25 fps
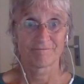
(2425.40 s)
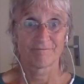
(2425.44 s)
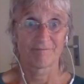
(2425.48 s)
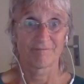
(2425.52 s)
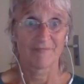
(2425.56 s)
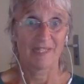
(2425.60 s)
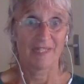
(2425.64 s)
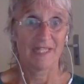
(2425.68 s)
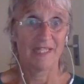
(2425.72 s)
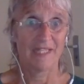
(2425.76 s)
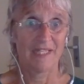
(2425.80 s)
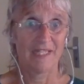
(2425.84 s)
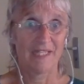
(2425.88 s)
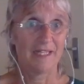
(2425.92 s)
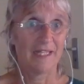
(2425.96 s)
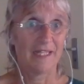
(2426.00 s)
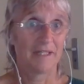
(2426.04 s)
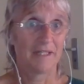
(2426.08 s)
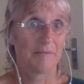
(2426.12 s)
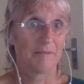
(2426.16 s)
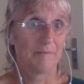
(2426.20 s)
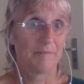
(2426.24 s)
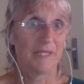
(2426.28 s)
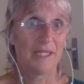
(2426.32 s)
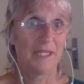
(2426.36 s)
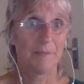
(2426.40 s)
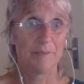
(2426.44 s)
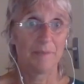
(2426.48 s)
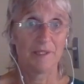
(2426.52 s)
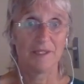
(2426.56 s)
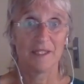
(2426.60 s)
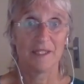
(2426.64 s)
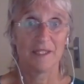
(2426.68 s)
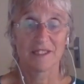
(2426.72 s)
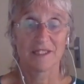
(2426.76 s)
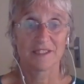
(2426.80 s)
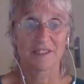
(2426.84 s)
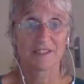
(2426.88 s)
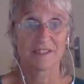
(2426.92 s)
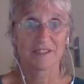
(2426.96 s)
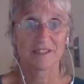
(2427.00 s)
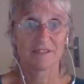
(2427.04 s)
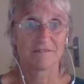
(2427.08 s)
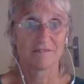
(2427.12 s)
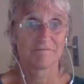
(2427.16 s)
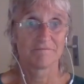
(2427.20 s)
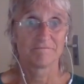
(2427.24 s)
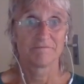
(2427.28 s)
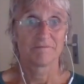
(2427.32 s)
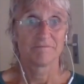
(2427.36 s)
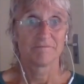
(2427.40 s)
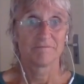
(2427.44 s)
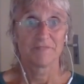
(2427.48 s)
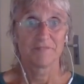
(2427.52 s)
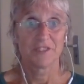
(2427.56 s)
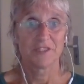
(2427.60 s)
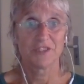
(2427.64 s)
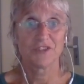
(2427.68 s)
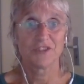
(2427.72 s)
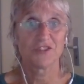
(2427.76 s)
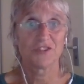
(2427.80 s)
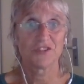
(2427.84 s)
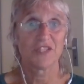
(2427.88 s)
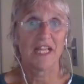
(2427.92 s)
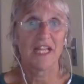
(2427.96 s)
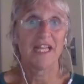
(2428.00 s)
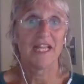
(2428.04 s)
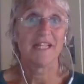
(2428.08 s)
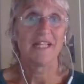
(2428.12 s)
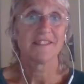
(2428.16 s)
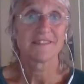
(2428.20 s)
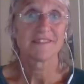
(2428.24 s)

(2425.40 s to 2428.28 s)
and then maybe there's saying